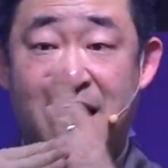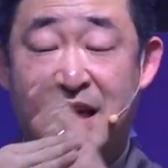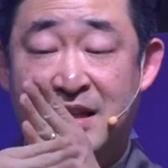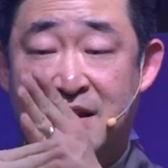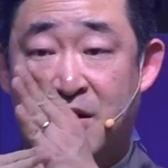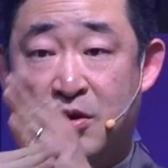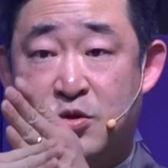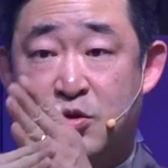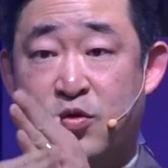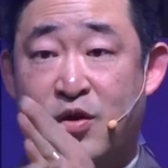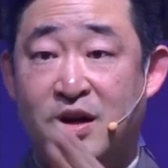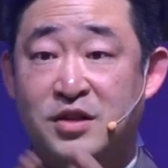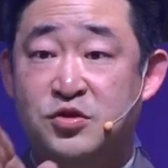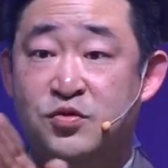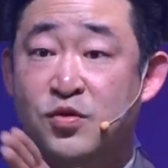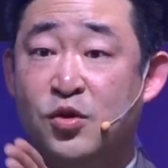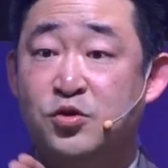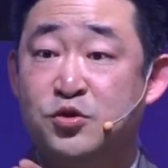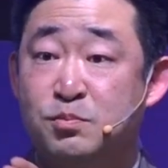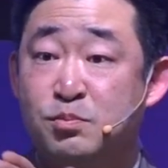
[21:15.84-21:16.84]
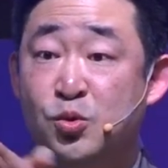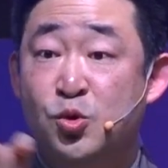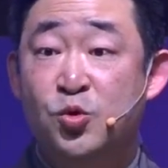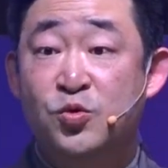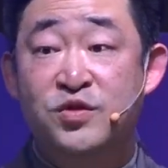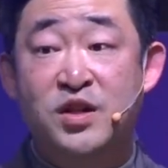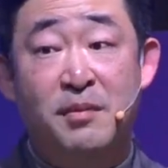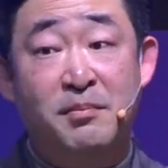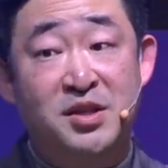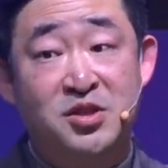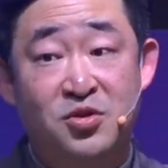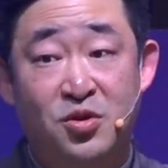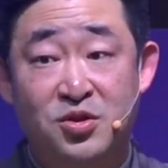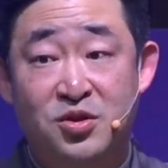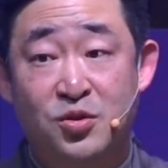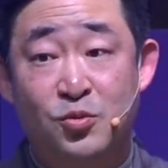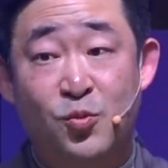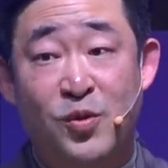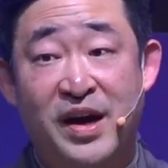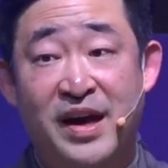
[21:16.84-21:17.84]
in their crossroads moved them a
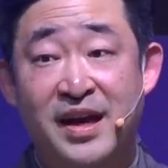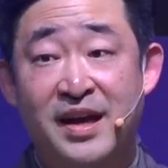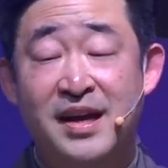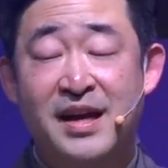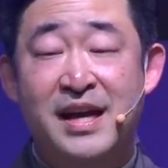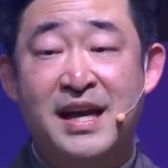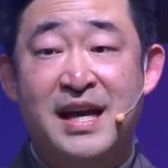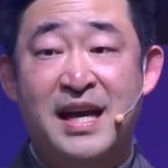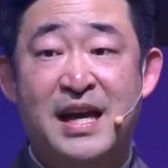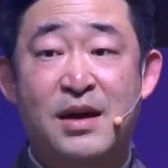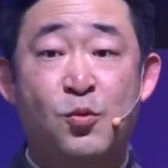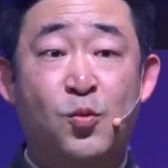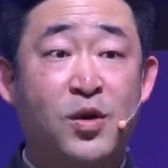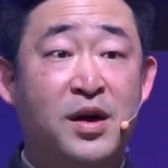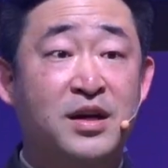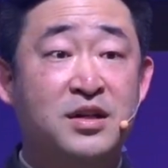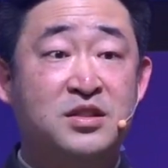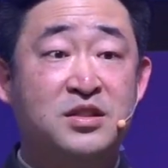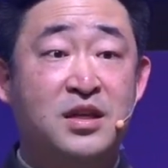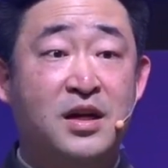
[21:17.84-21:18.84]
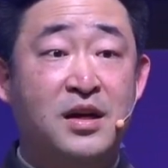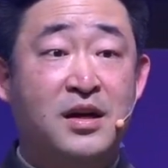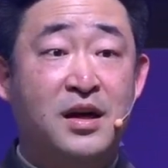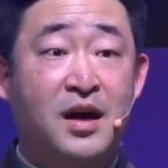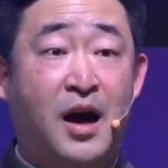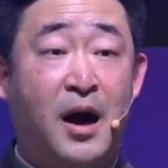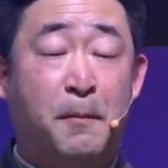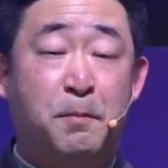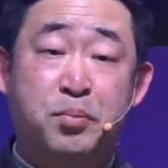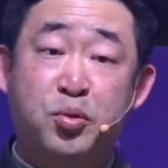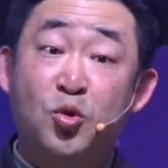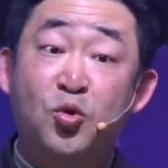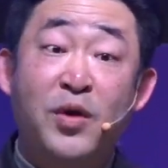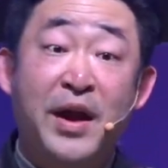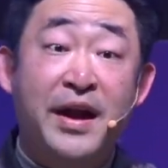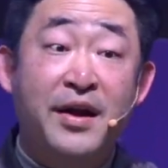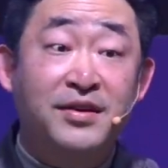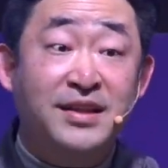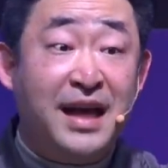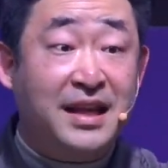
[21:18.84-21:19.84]
certain way, it was a
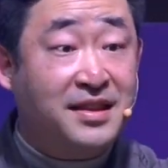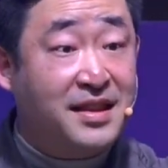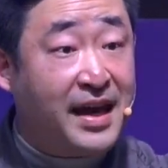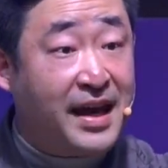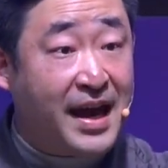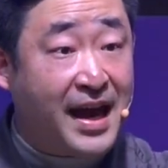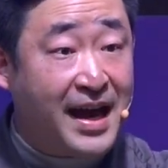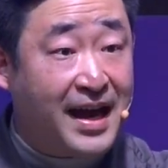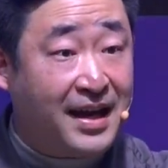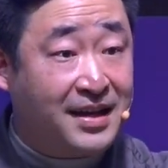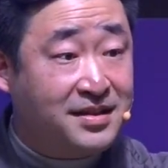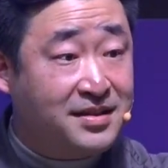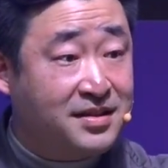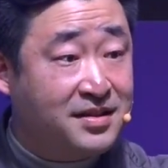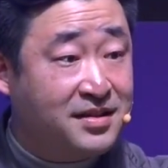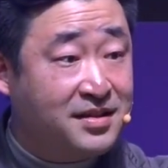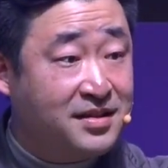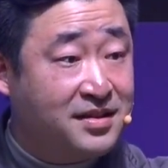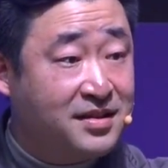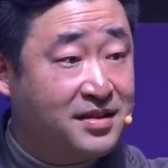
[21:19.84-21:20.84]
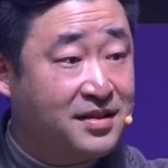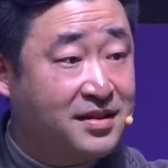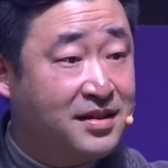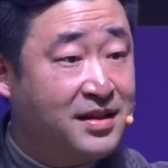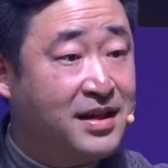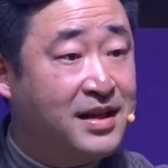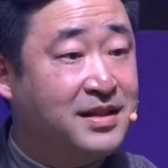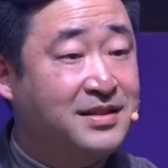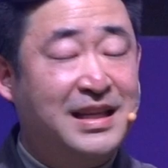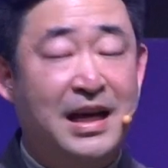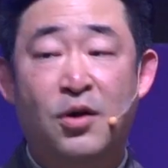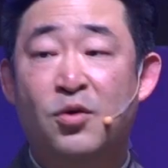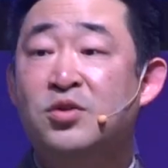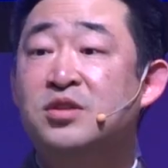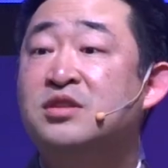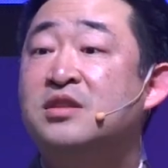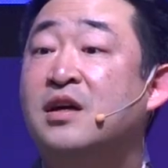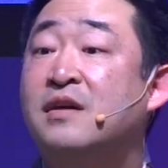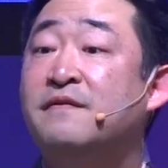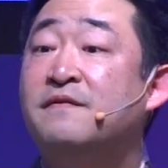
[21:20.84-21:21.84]
prayer that they had that
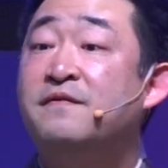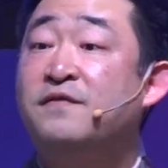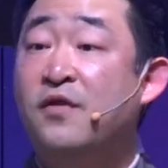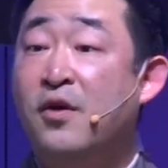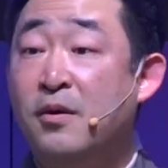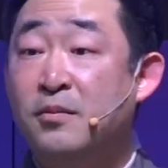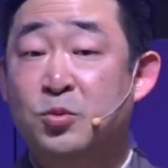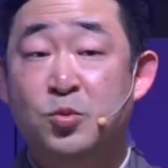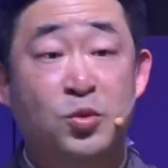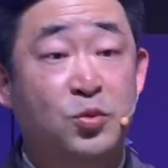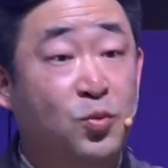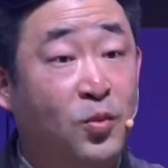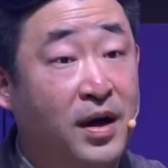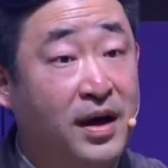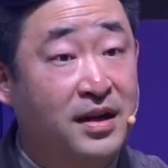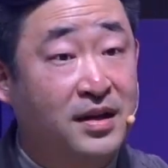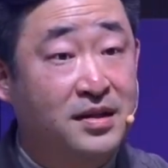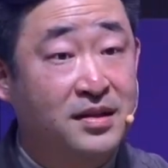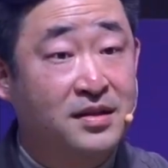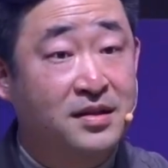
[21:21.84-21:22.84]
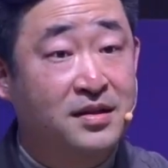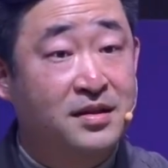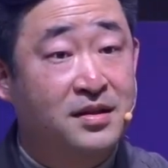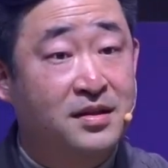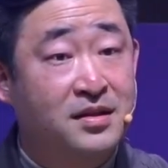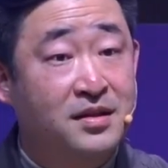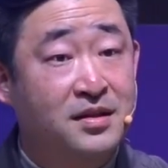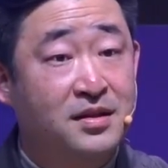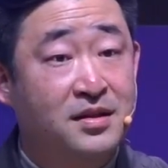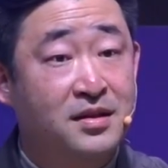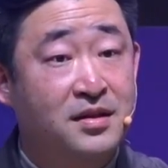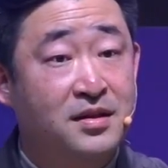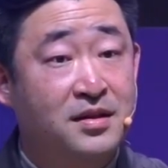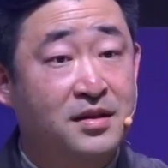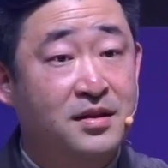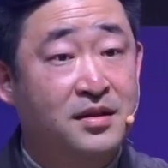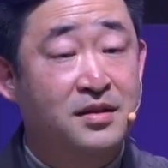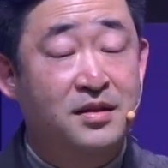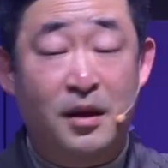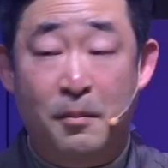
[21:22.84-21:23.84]
was confirmed with what?
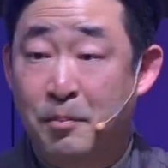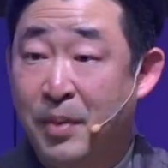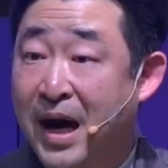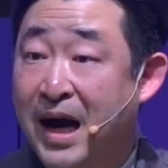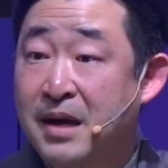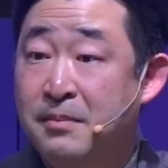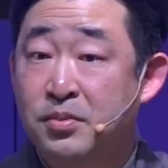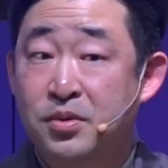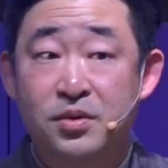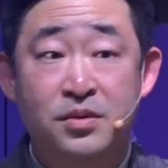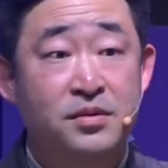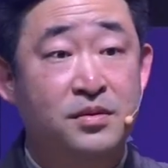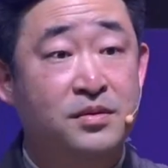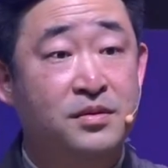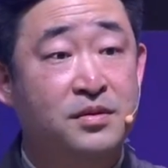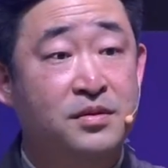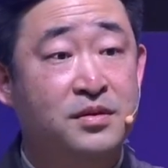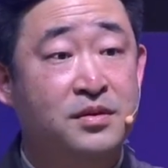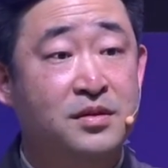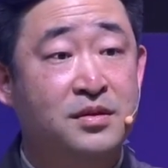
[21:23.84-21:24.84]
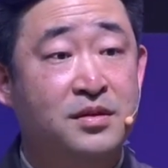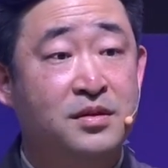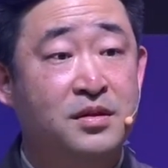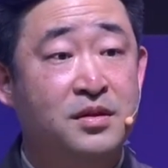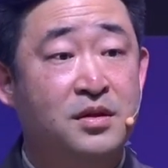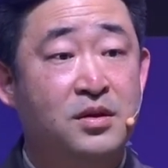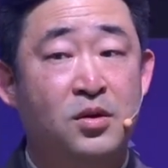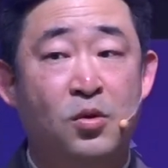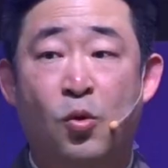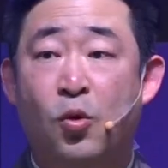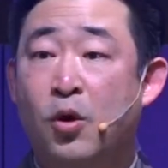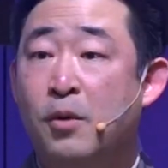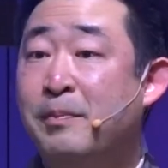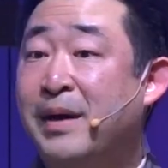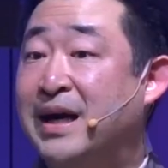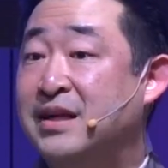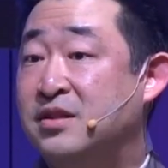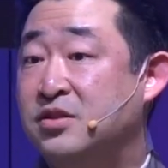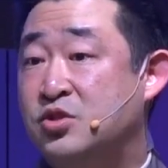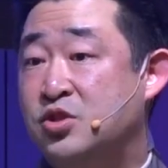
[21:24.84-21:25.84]
The Bible or
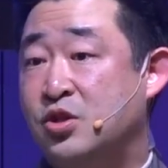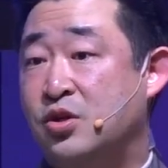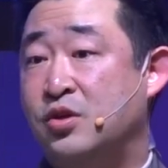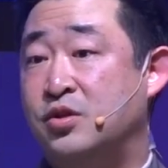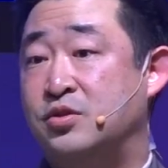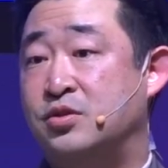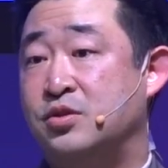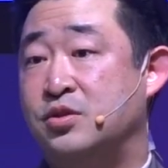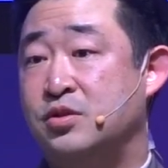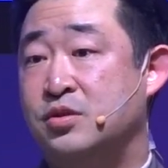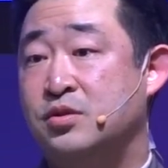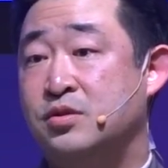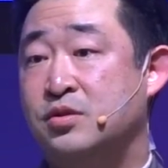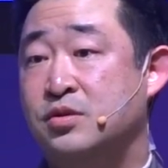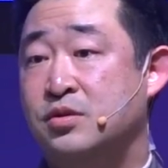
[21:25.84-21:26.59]
by the church.